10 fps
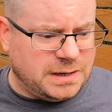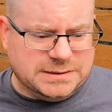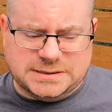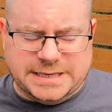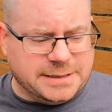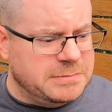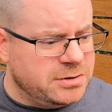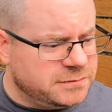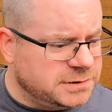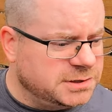This is like a
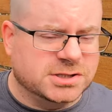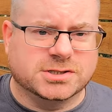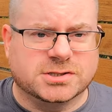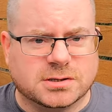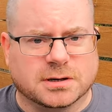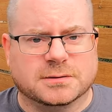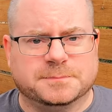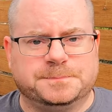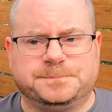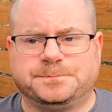mouthful of dessert,
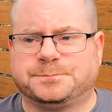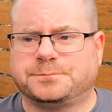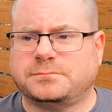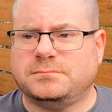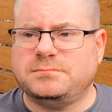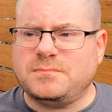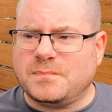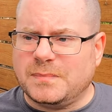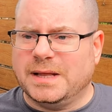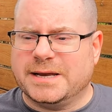
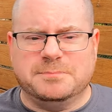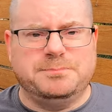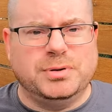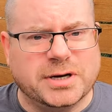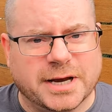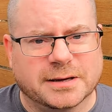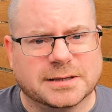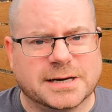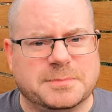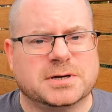like a pudding,
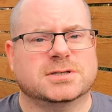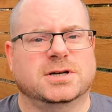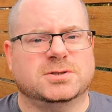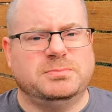like a butterscotch